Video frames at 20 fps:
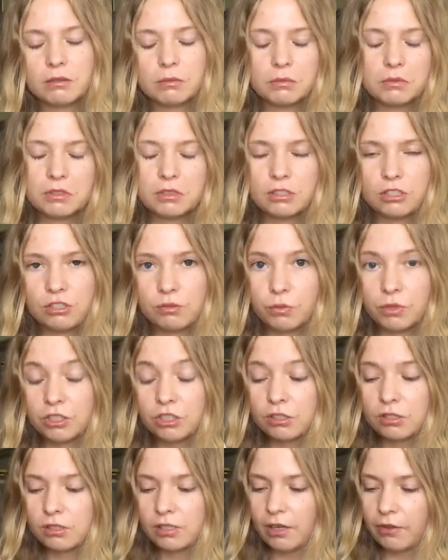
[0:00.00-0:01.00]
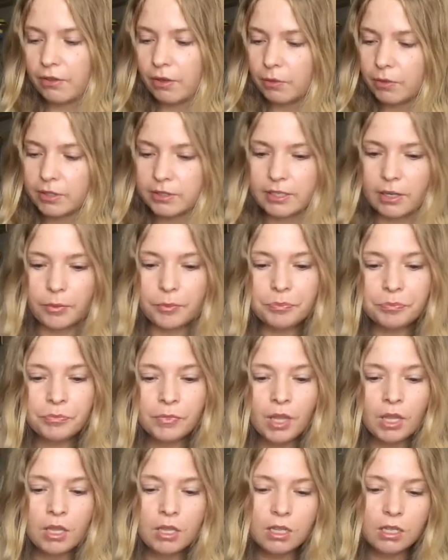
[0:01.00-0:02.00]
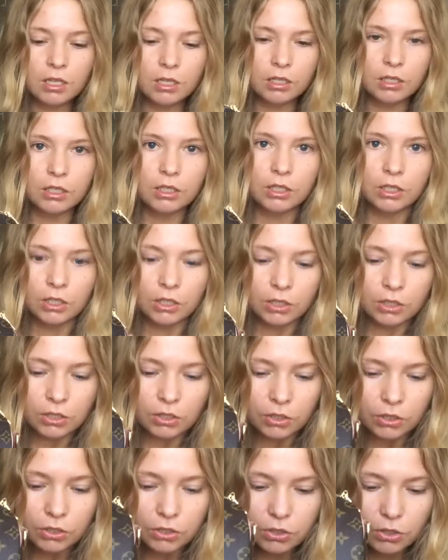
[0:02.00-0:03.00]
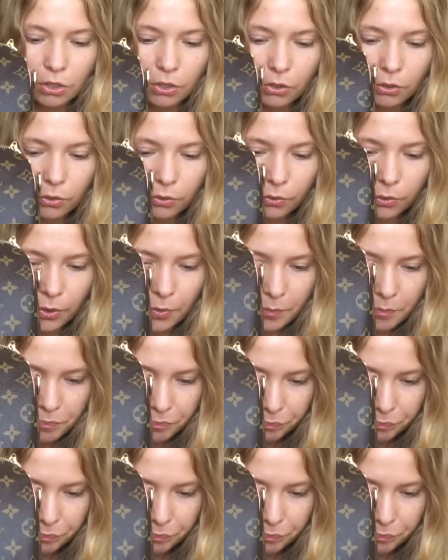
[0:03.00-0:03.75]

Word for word: So we'll we'll just see how that works out. So